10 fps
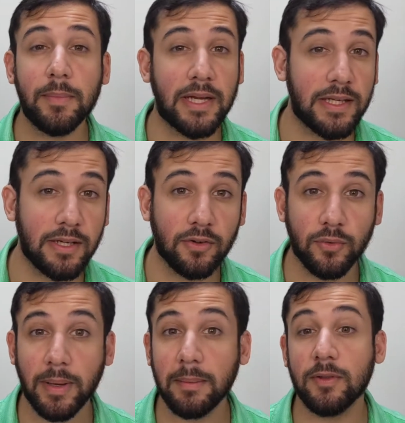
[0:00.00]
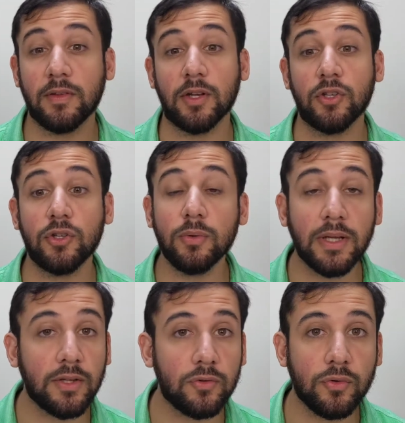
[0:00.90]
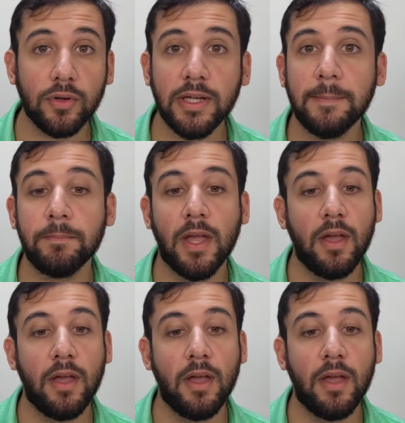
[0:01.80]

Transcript: many years, or maybe it's an acute injury,